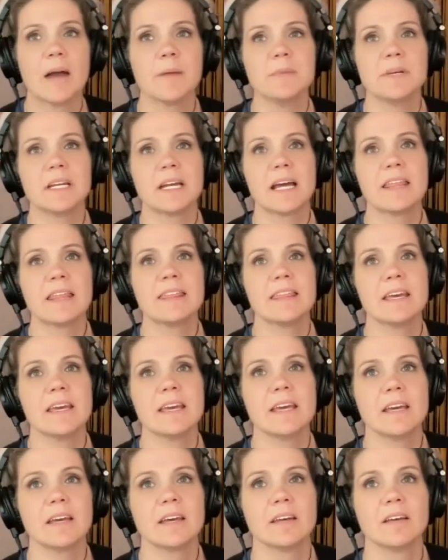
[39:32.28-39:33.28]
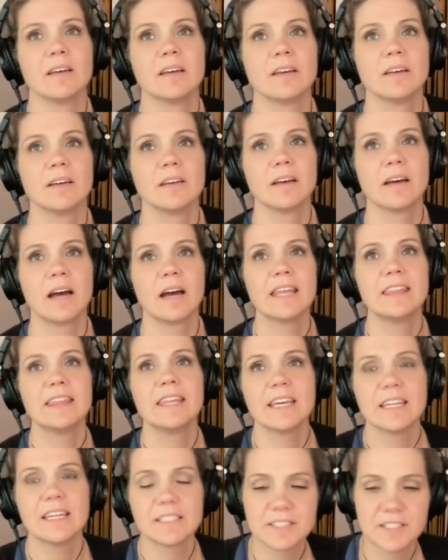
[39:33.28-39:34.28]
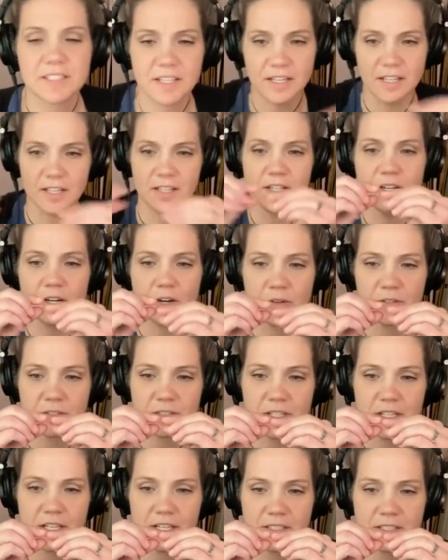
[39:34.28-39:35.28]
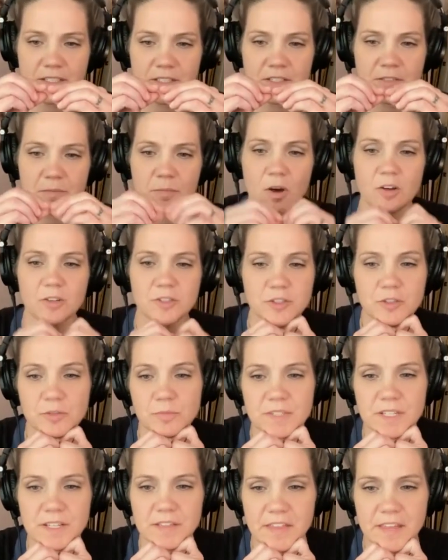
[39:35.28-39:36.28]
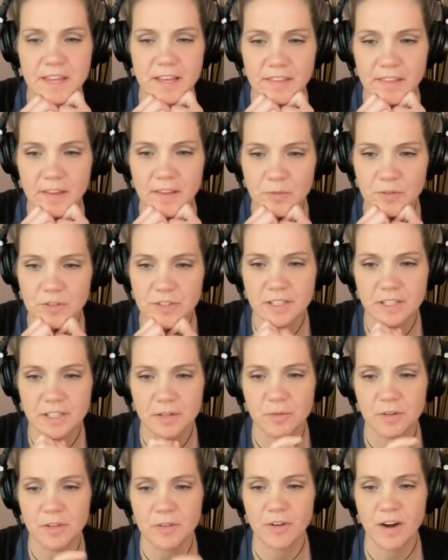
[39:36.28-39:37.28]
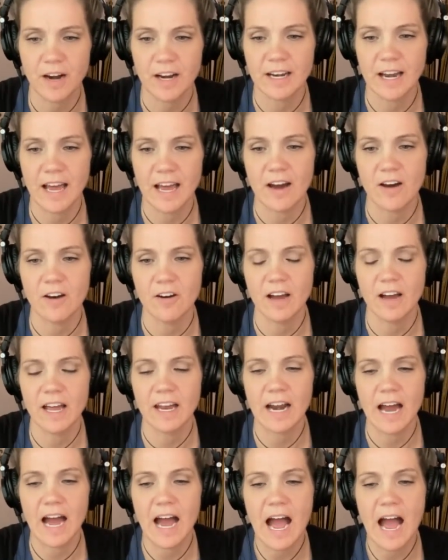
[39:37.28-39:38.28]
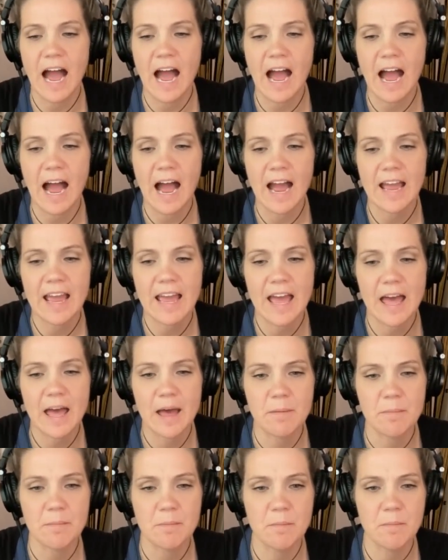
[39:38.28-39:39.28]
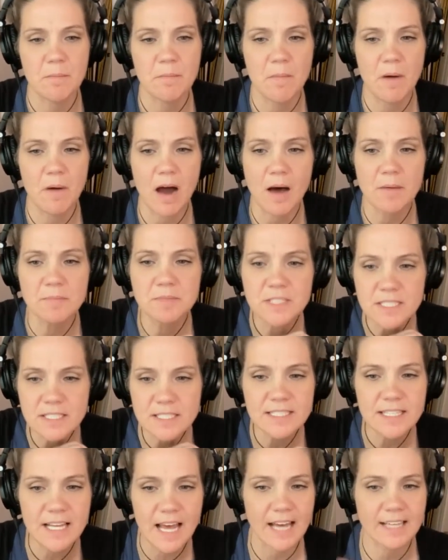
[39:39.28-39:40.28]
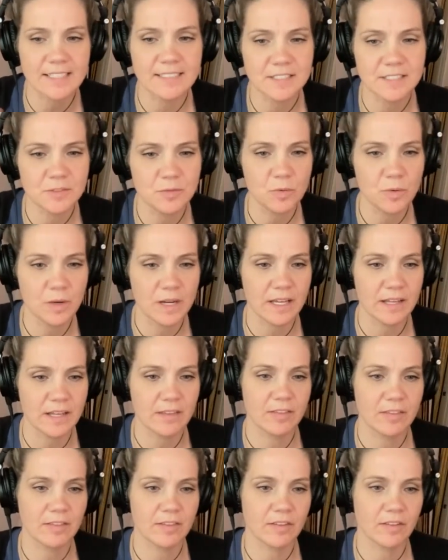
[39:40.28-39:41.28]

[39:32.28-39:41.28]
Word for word: I mean, I think I think it's a you know it's a it's a small zoomed in thing dealing with right now, and I, I am obsessed with